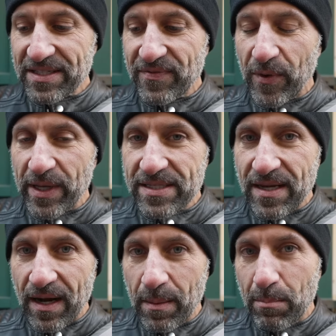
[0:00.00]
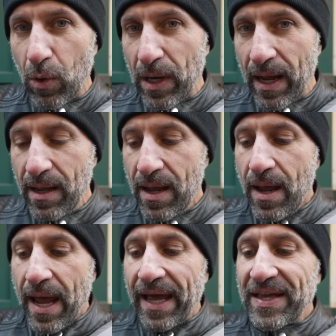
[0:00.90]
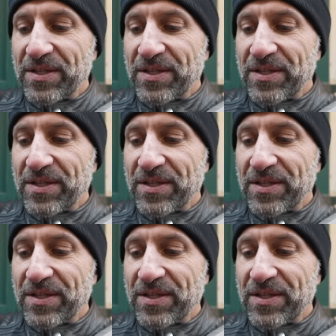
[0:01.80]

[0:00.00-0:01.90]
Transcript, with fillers: it's Feuerzangenbowle, and